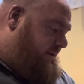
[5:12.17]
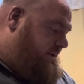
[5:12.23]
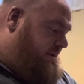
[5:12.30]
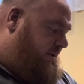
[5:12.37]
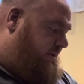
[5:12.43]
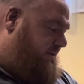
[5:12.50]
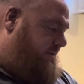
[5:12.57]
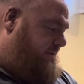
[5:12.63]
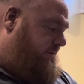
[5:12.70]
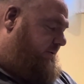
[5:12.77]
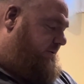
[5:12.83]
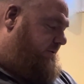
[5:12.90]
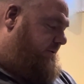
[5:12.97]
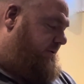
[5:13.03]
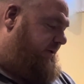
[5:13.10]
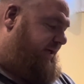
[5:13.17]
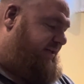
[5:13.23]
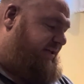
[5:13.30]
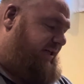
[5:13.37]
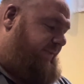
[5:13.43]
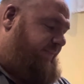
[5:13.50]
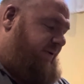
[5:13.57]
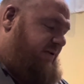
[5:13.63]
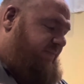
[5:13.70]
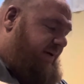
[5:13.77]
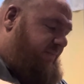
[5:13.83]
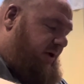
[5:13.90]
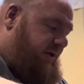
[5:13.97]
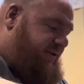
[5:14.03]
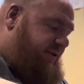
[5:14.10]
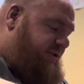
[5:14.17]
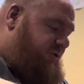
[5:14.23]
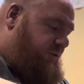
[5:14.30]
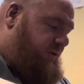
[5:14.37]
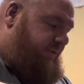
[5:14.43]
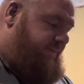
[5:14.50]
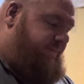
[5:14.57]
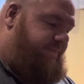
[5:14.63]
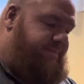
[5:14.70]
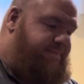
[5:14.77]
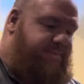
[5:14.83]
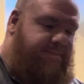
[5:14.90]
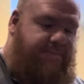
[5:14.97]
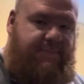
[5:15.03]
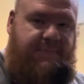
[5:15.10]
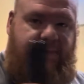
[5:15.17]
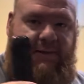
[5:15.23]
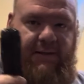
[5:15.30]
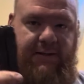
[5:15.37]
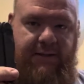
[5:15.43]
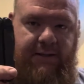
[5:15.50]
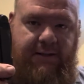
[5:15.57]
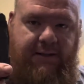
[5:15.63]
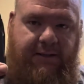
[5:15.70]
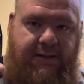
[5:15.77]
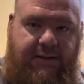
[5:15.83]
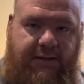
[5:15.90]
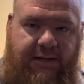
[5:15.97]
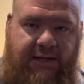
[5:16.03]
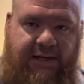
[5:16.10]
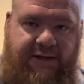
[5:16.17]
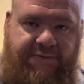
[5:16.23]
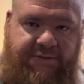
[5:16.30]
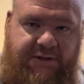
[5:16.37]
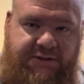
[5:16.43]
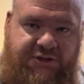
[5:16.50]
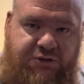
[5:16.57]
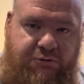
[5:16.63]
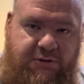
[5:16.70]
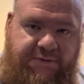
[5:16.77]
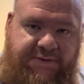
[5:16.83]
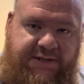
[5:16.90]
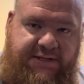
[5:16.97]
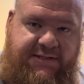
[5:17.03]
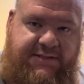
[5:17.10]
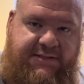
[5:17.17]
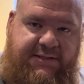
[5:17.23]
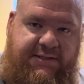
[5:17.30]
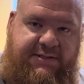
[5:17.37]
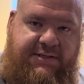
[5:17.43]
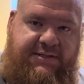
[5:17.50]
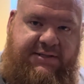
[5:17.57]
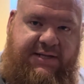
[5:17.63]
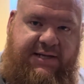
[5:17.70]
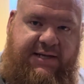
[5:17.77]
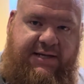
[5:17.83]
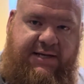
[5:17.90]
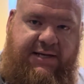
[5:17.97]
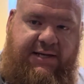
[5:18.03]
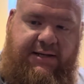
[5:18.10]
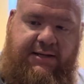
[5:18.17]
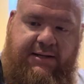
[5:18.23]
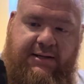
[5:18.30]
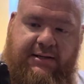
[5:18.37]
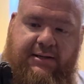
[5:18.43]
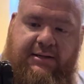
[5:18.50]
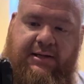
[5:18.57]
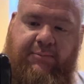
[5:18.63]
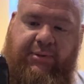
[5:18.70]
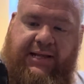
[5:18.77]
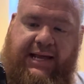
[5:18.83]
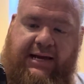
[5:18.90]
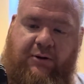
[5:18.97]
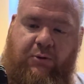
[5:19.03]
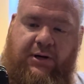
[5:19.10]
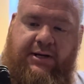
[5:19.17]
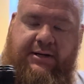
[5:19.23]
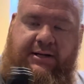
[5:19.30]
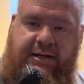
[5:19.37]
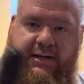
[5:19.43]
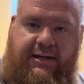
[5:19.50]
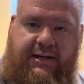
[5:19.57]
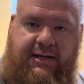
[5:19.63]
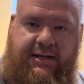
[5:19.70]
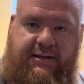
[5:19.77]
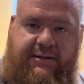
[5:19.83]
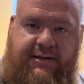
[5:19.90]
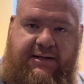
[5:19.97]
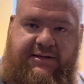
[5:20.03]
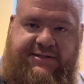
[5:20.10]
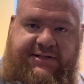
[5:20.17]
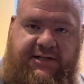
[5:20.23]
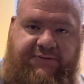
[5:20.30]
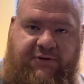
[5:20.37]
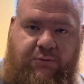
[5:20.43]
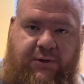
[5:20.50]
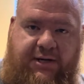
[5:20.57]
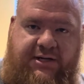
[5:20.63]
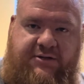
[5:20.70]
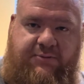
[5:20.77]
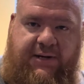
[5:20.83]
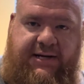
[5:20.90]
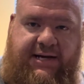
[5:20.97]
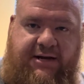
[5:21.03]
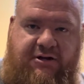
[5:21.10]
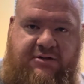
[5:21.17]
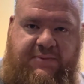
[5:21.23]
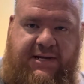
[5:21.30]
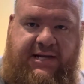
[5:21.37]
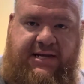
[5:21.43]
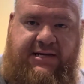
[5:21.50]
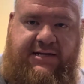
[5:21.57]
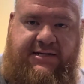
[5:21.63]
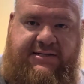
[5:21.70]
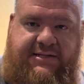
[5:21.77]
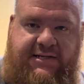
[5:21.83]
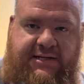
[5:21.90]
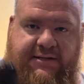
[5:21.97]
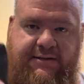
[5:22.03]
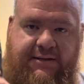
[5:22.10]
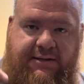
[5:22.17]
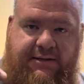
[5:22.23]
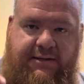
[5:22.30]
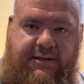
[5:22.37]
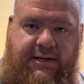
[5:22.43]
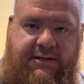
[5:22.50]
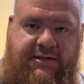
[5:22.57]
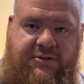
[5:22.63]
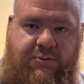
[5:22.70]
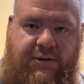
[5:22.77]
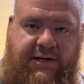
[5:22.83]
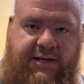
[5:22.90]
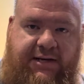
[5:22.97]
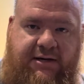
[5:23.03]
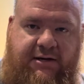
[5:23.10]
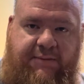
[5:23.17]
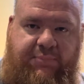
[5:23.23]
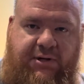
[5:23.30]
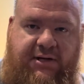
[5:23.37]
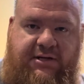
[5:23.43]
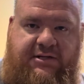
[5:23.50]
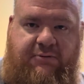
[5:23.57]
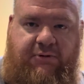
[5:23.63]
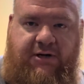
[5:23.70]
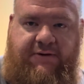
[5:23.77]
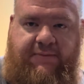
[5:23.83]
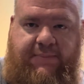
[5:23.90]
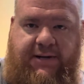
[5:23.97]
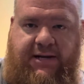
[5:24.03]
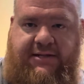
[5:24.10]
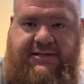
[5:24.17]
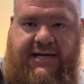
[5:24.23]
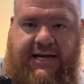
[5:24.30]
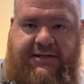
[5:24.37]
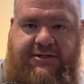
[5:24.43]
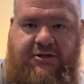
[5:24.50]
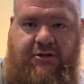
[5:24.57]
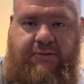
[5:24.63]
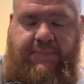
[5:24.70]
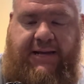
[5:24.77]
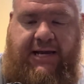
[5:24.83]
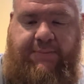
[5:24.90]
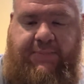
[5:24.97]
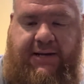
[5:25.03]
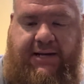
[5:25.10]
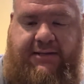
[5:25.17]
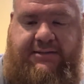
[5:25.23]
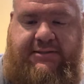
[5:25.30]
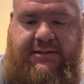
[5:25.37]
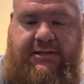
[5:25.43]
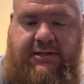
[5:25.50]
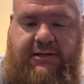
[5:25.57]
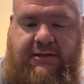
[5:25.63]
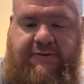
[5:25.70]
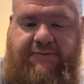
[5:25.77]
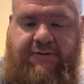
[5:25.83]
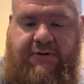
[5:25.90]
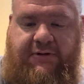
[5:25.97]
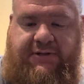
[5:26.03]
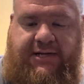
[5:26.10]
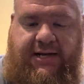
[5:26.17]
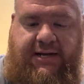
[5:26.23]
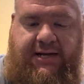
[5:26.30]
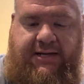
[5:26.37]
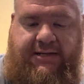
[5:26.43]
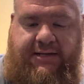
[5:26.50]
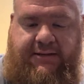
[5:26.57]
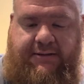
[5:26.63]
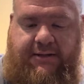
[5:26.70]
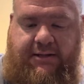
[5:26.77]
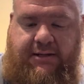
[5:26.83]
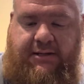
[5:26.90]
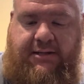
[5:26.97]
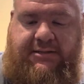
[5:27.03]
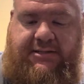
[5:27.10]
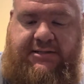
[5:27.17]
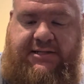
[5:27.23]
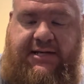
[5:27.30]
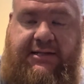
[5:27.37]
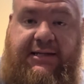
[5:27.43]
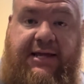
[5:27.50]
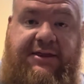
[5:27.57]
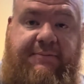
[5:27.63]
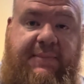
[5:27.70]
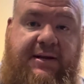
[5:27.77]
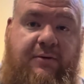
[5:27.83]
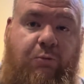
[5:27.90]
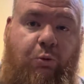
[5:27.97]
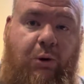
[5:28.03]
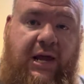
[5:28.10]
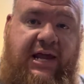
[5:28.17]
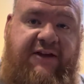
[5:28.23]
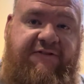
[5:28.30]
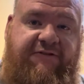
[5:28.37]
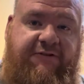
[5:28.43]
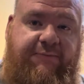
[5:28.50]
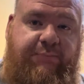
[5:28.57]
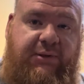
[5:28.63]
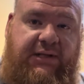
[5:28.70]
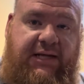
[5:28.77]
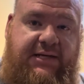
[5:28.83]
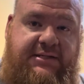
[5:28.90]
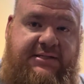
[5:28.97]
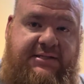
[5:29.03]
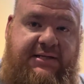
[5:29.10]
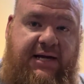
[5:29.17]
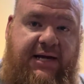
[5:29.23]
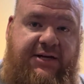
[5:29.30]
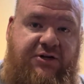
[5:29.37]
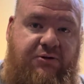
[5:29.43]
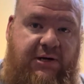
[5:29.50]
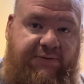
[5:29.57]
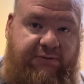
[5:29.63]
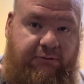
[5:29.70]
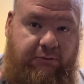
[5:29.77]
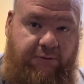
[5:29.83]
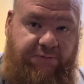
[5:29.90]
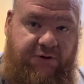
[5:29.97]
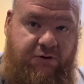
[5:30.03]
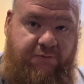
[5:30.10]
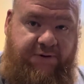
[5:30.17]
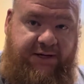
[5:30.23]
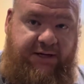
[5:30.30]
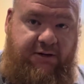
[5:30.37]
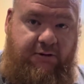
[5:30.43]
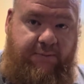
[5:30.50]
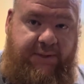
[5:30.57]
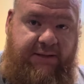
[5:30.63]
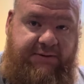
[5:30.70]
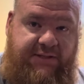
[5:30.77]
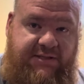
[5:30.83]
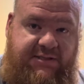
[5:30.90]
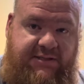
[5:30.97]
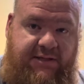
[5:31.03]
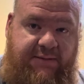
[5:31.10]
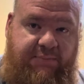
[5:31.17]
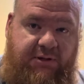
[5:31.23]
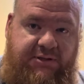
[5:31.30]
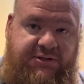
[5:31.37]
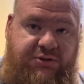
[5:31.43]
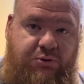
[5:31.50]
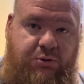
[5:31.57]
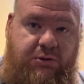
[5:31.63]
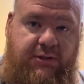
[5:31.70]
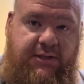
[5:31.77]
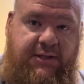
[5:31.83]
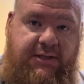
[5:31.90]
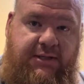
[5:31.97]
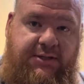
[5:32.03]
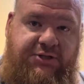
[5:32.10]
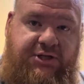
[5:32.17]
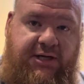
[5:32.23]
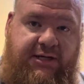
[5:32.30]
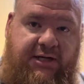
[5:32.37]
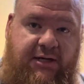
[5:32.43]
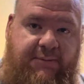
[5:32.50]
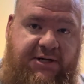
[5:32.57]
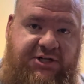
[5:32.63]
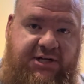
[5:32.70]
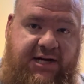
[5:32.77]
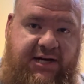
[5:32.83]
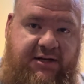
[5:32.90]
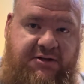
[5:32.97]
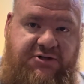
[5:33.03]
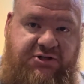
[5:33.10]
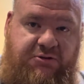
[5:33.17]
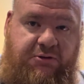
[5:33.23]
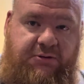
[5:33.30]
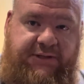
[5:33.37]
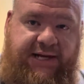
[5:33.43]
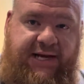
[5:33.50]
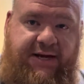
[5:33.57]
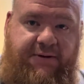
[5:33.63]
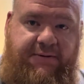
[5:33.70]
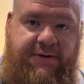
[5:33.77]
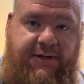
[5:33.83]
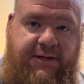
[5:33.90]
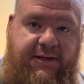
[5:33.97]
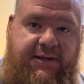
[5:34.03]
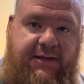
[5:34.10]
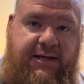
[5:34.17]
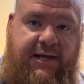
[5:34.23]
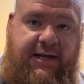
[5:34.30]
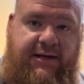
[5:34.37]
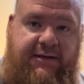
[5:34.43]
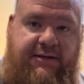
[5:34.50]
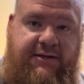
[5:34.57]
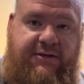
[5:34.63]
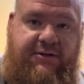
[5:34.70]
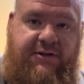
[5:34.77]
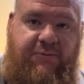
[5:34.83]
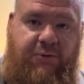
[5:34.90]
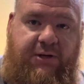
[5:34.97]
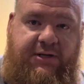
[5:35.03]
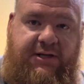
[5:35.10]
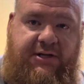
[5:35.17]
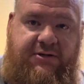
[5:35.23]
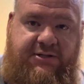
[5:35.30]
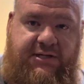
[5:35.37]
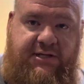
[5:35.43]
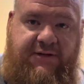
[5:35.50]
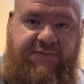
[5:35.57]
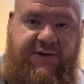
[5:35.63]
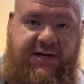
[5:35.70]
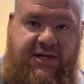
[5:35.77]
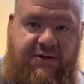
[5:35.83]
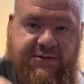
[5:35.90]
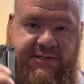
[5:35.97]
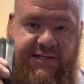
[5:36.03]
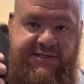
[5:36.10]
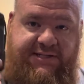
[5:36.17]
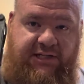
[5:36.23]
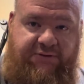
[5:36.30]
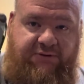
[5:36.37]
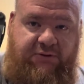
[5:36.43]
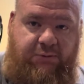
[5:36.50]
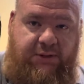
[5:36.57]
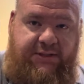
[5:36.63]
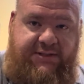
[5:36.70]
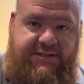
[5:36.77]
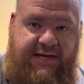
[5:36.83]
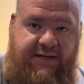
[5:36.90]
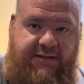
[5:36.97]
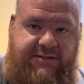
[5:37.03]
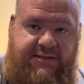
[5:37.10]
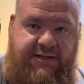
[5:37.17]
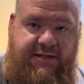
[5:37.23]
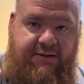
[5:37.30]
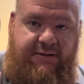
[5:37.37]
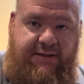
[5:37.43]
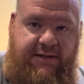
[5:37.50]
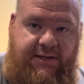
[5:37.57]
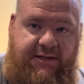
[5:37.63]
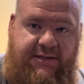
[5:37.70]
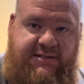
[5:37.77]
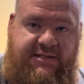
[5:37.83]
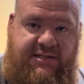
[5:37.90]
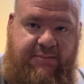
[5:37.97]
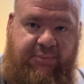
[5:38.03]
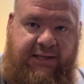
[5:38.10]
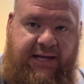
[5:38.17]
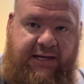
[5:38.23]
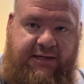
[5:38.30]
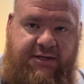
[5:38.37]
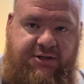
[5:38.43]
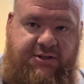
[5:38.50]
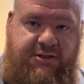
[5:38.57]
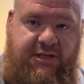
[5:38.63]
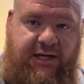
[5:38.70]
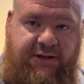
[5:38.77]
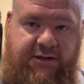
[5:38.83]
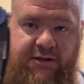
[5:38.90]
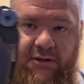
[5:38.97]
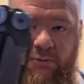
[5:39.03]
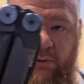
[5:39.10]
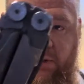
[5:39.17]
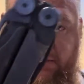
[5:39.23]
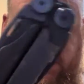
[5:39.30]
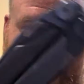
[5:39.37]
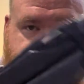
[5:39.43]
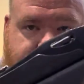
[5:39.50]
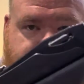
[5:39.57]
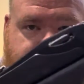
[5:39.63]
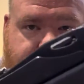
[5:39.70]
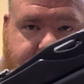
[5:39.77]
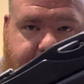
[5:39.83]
Next up is my multi-tool. I have two of this. This is the black one, and then the silver one is right now is my EDC. And this one here I put into one of my tactical backpacks for day hiking. This is the Leatherman Wave Plus. I do have a review video about this multi-tool. Check it out on my channel, scroll down. And the one that you see in the video is the silver one, stainless steel. This is the black color one right here.